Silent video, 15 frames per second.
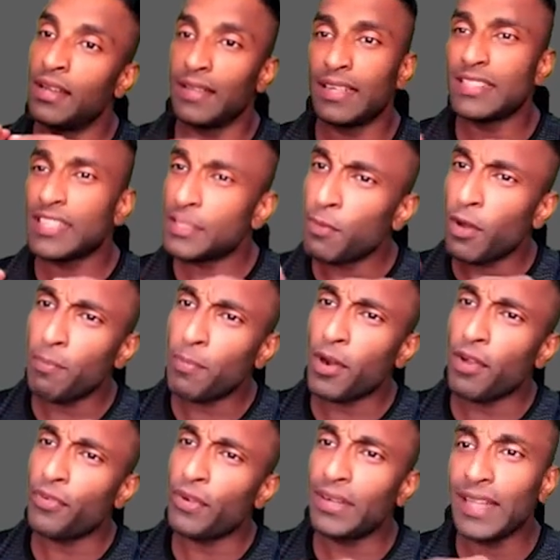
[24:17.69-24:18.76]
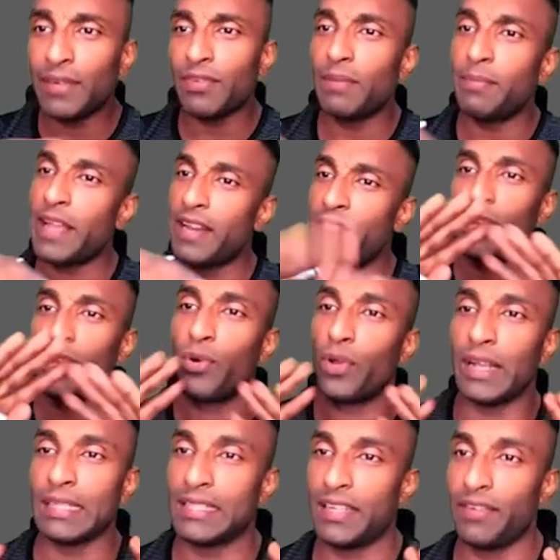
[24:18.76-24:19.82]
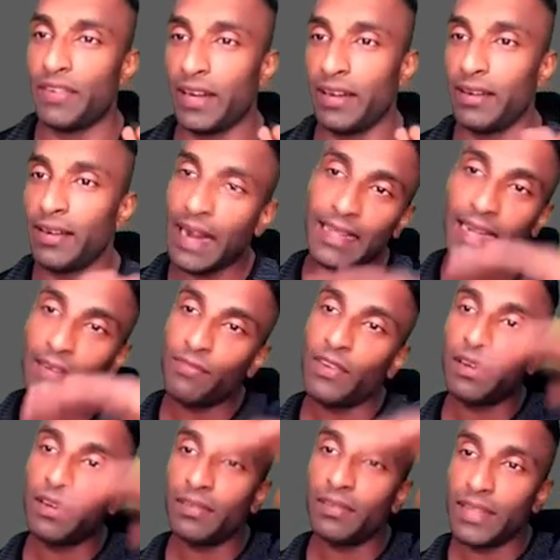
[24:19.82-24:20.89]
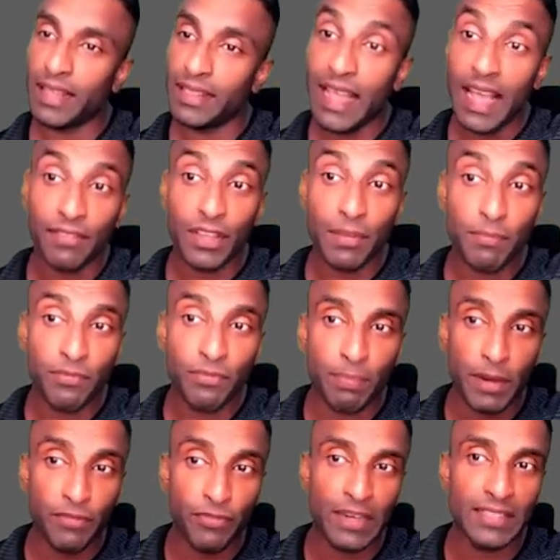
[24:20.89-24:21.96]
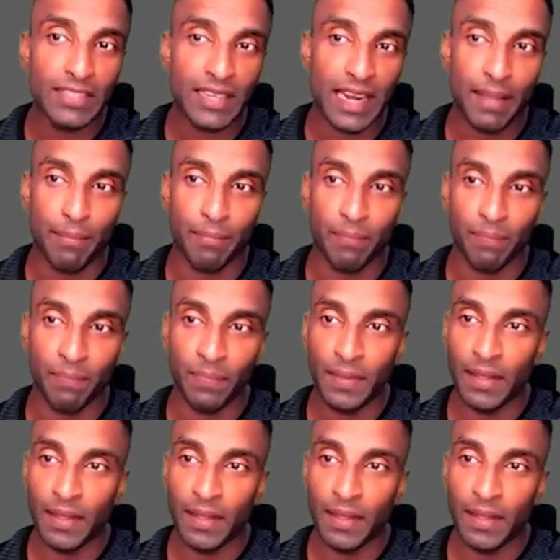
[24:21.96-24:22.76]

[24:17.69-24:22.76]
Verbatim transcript: there is a small profit that will be anyway going as dividend and that will they, they have the preference claim